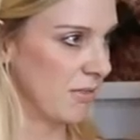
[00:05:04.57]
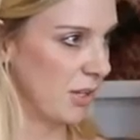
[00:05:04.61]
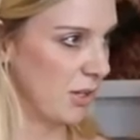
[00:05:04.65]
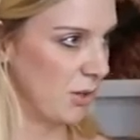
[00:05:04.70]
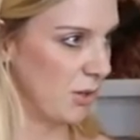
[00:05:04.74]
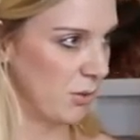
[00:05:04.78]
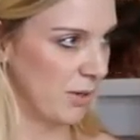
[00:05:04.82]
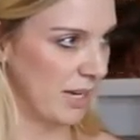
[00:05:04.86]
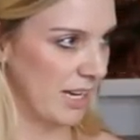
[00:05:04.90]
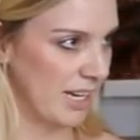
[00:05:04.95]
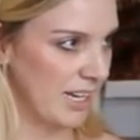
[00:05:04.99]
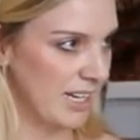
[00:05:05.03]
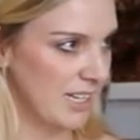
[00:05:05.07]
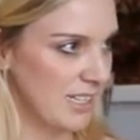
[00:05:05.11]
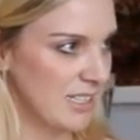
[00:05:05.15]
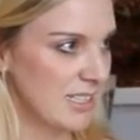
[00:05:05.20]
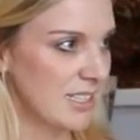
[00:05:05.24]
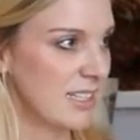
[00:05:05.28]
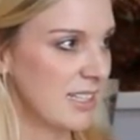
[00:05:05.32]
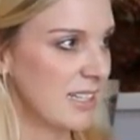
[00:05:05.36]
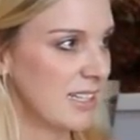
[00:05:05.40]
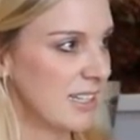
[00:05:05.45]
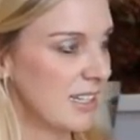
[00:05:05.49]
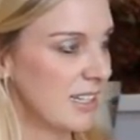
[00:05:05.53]
that you'll get.
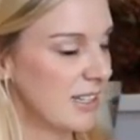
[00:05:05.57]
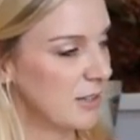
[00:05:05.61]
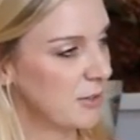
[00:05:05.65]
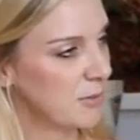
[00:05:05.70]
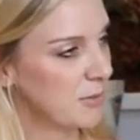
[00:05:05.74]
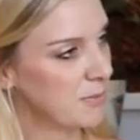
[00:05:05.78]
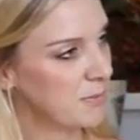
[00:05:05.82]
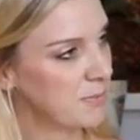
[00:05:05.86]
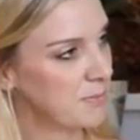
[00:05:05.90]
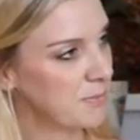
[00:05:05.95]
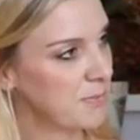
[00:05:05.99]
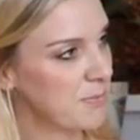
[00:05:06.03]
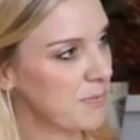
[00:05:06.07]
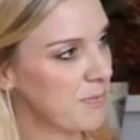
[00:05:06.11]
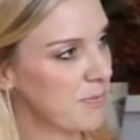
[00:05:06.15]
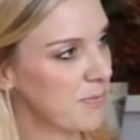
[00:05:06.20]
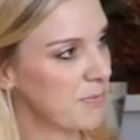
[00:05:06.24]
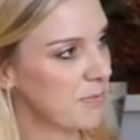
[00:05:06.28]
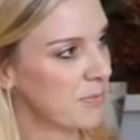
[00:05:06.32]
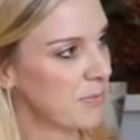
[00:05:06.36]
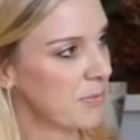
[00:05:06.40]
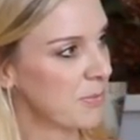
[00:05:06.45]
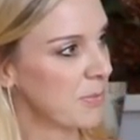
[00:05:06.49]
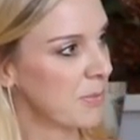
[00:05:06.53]
So you worked
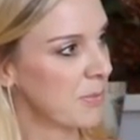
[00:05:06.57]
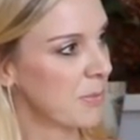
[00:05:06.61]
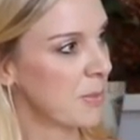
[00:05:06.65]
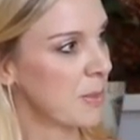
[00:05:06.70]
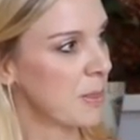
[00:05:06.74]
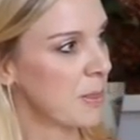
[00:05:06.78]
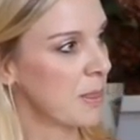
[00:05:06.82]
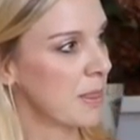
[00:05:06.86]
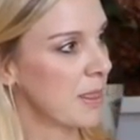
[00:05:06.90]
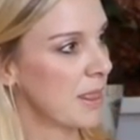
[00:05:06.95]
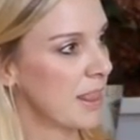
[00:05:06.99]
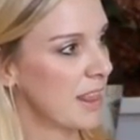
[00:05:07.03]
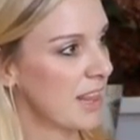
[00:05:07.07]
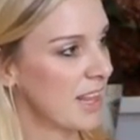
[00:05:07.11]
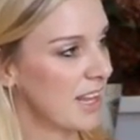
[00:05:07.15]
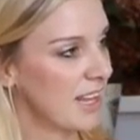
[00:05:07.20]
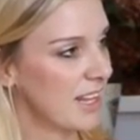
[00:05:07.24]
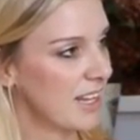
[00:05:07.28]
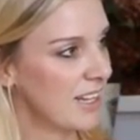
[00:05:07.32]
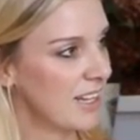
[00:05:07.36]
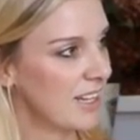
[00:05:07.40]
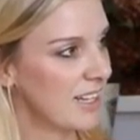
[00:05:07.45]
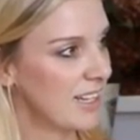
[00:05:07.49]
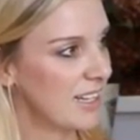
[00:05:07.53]
your guts
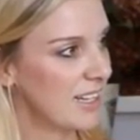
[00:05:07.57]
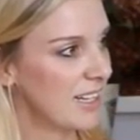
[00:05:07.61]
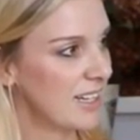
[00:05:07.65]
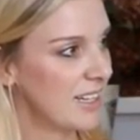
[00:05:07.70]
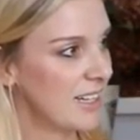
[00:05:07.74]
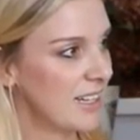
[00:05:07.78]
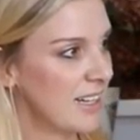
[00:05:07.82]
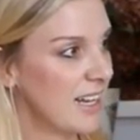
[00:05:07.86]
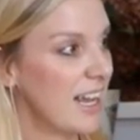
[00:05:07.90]
out for free?